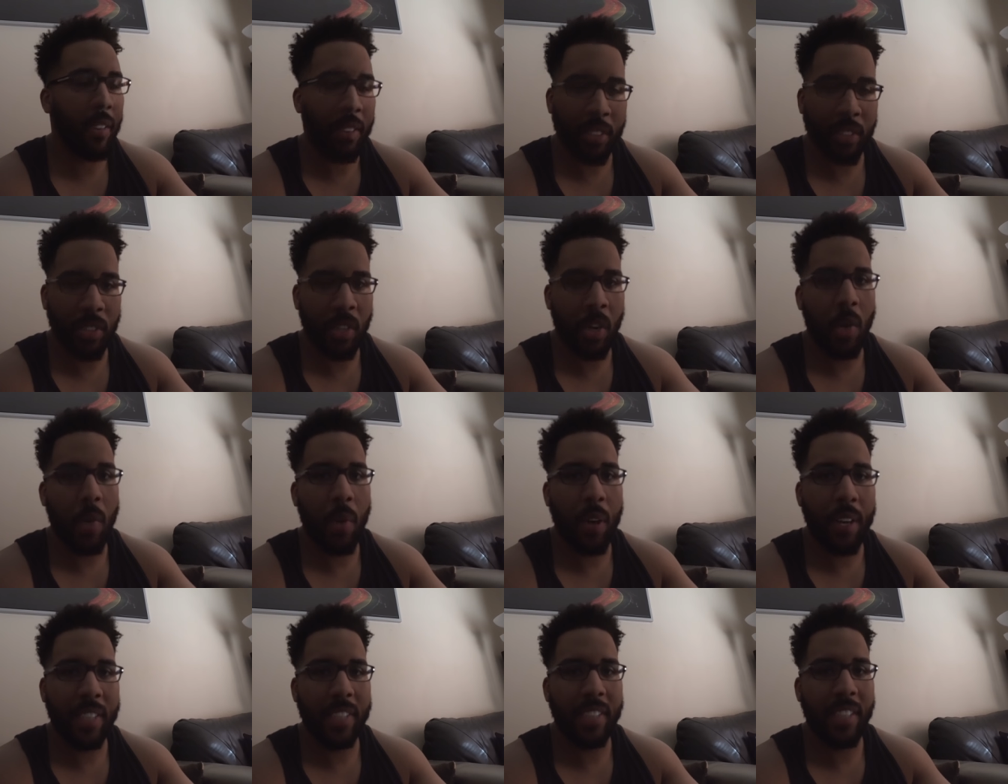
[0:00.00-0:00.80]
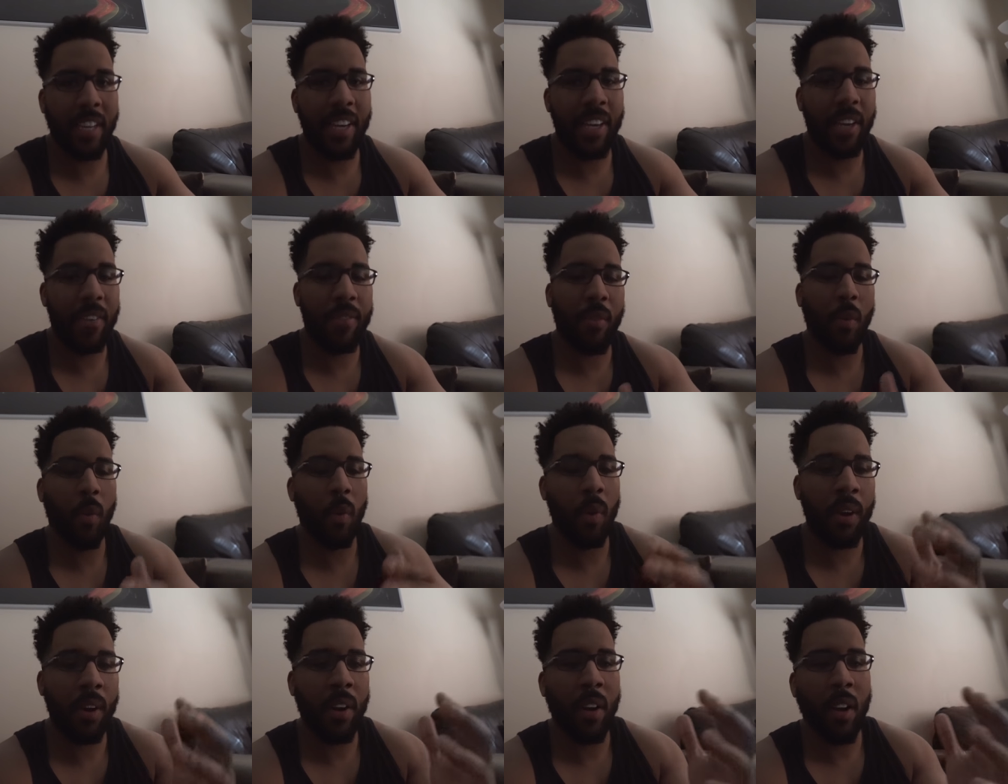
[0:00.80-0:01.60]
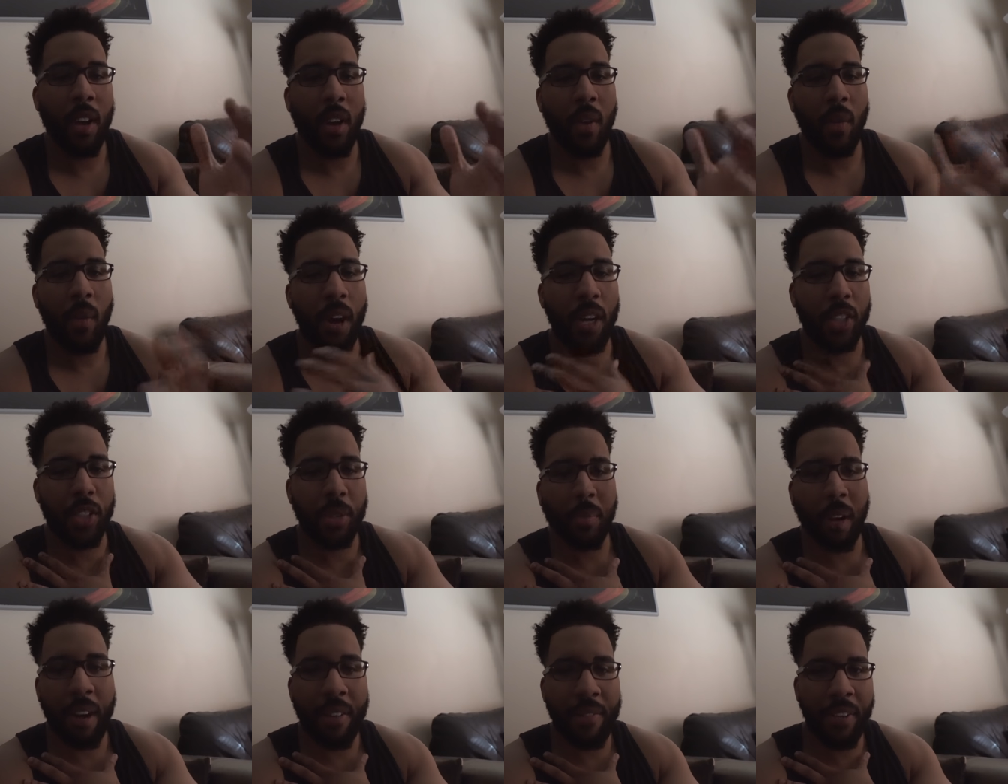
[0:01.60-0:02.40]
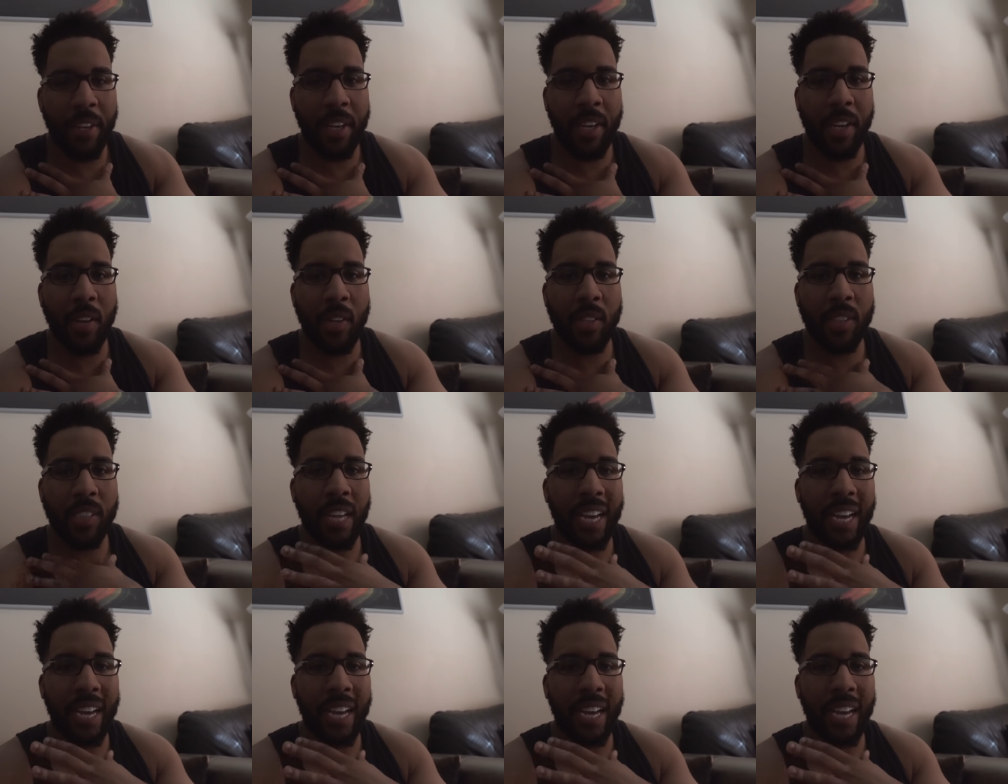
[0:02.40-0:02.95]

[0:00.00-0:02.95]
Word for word: And as always, thank you for watching my videos.